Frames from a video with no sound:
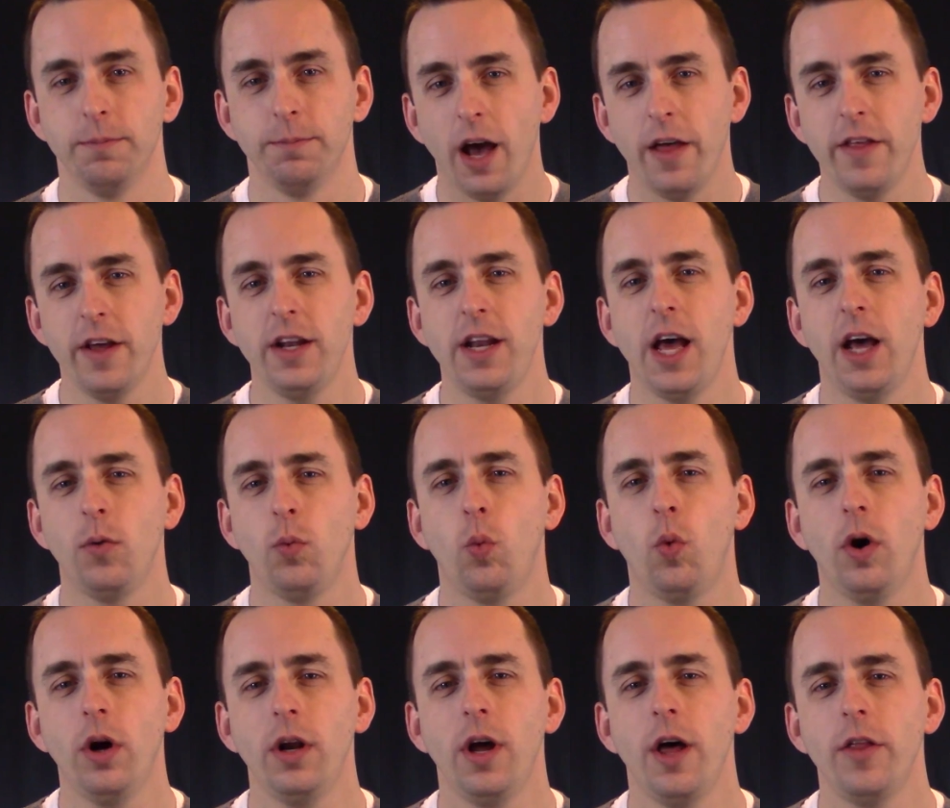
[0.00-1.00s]
I then had
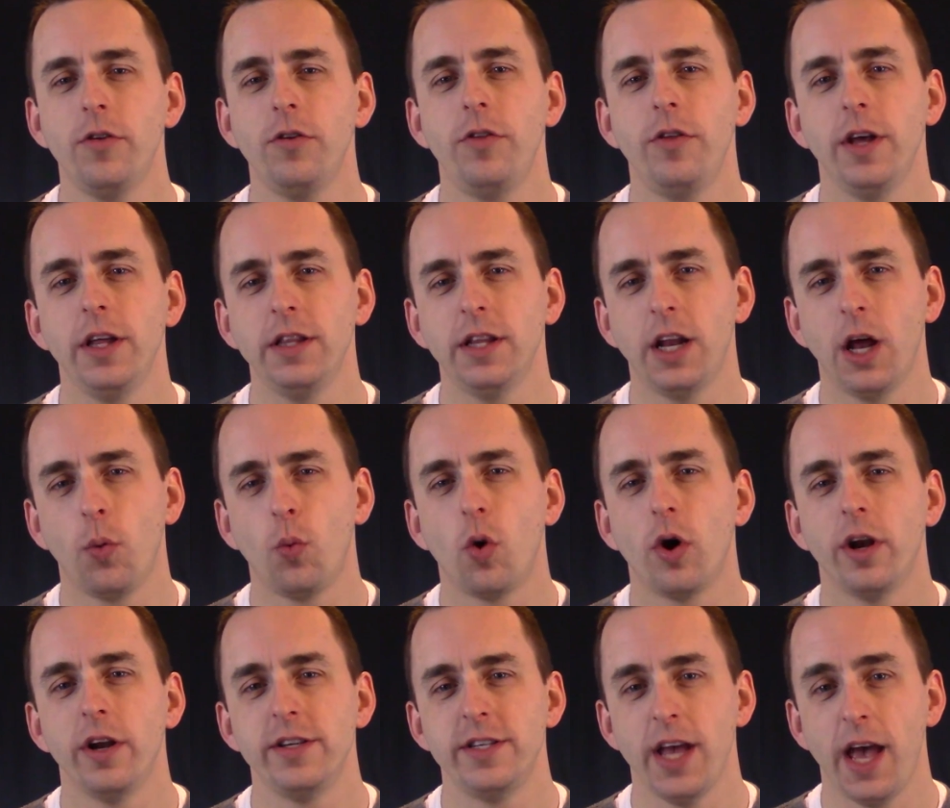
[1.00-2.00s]
one other thing that I
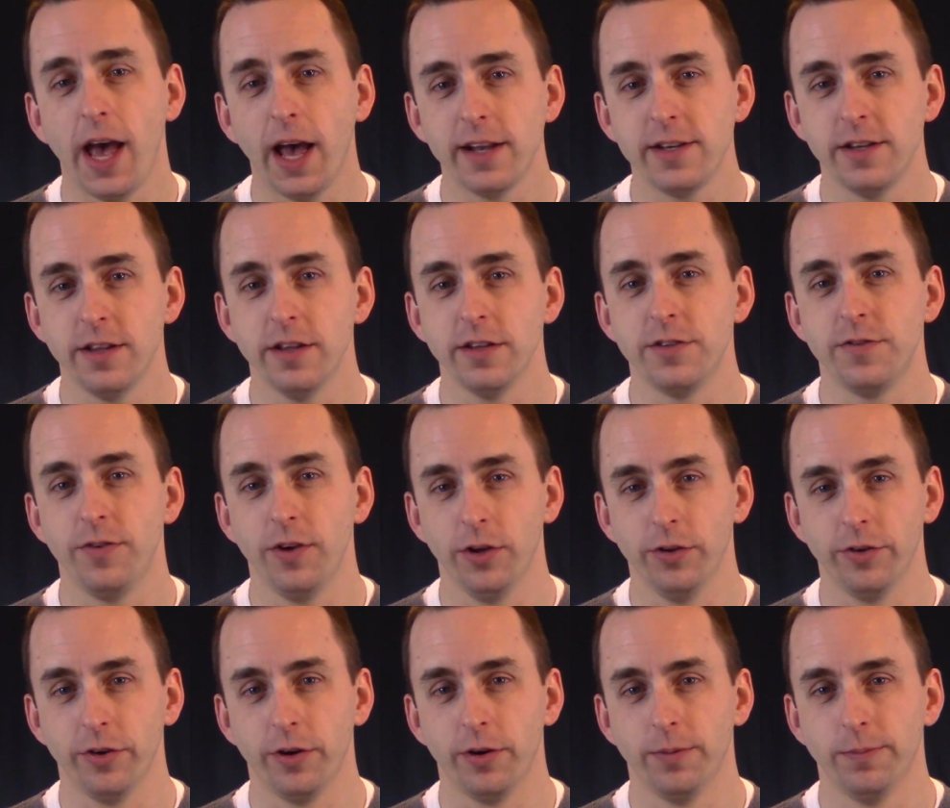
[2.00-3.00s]
wanted to add to this
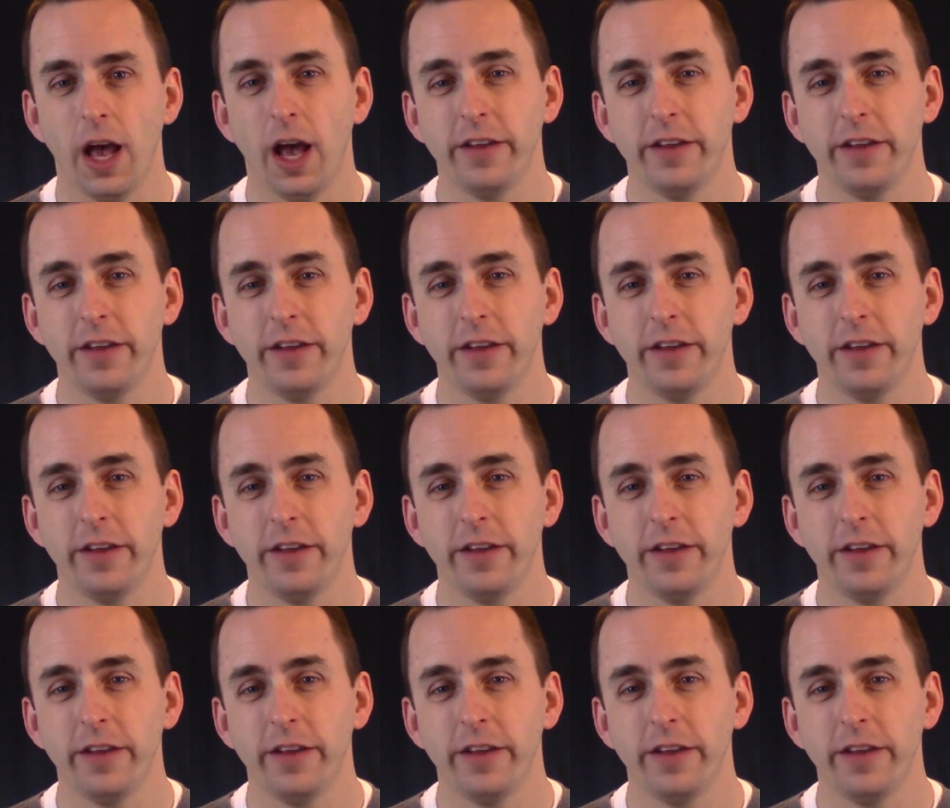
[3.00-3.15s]
filter.